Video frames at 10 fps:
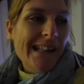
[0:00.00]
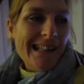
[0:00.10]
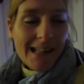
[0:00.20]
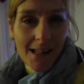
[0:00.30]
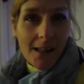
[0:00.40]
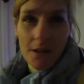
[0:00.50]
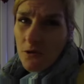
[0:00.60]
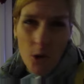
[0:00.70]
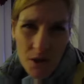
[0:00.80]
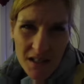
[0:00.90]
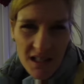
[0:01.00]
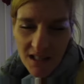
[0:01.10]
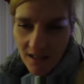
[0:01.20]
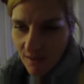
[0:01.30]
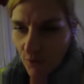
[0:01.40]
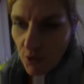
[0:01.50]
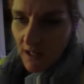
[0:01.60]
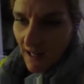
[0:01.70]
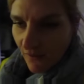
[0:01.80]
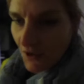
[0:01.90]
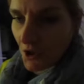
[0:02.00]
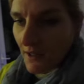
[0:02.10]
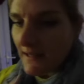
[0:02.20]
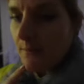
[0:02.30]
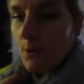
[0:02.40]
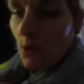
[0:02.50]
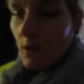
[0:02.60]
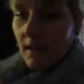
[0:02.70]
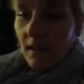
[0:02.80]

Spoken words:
Yeah, not a successful day for transport